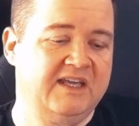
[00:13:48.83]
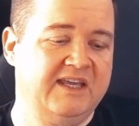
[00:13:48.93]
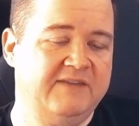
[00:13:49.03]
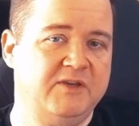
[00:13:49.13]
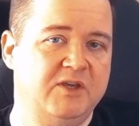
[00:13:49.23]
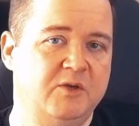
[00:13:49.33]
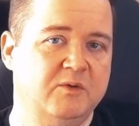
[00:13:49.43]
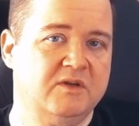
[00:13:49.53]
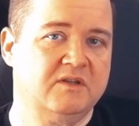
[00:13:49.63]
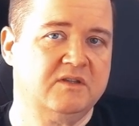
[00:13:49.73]
if
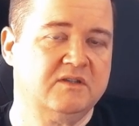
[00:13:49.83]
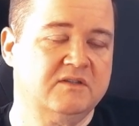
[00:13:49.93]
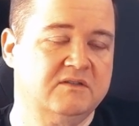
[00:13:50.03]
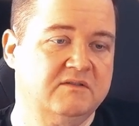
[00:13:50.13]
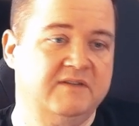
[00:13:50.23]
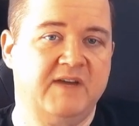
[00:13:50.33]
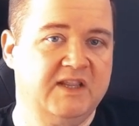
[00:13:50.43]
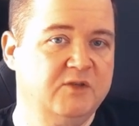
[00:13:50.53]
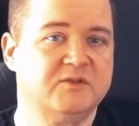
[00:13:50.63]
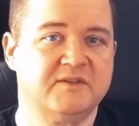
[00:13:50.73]
you if I
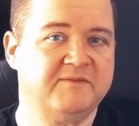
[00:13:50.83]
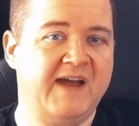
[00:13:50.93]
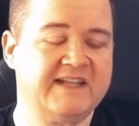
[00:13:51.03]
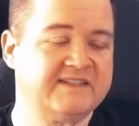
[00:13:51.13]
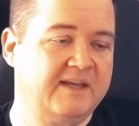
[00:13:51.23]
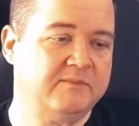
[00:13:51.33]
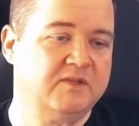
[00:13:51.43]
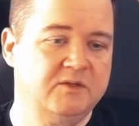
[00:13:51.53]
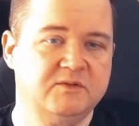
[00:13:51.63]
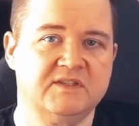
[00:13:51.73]
lose the fat,
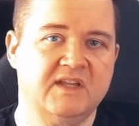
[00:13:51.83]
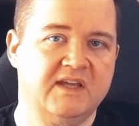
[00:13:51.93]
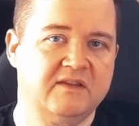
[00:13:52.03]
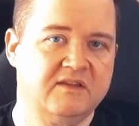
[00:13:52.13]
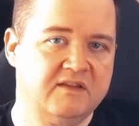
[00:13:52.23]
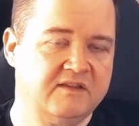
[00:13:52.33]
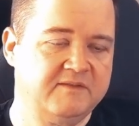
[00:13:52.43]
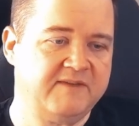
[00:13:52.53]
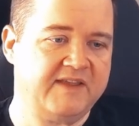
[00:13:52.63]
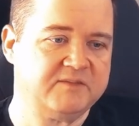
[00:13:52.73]
I'm losing that the,
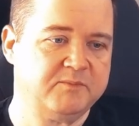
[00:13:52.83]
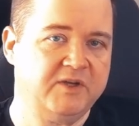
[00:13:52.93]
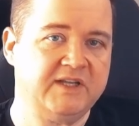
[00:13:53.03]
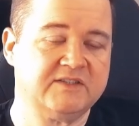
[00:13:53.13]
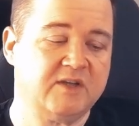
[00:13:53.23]
the fat that's burning.